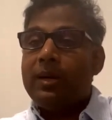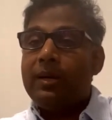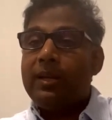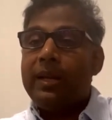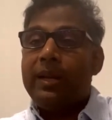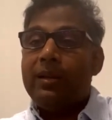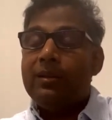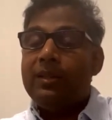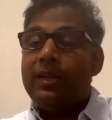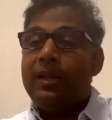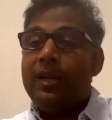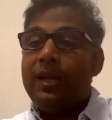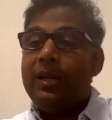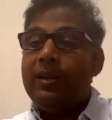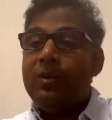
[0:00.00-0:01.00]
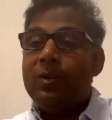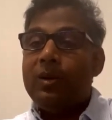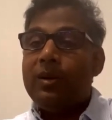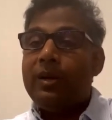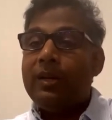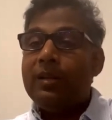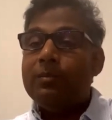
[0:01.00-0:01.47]
At the end of the day,
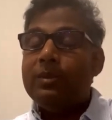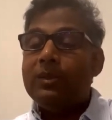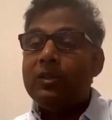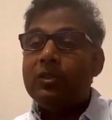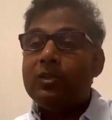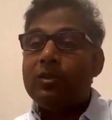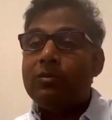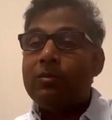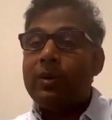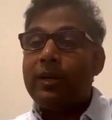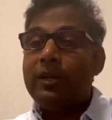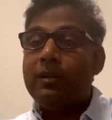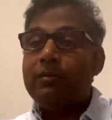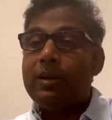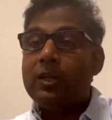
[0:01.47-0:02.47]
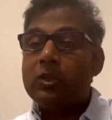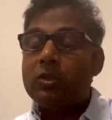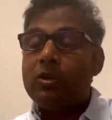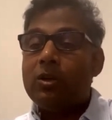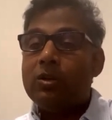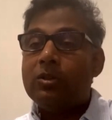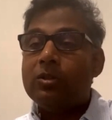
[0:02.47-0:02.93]
you're in the business of running
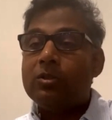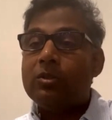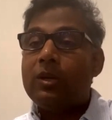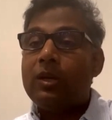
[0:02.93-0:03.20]
restaurants,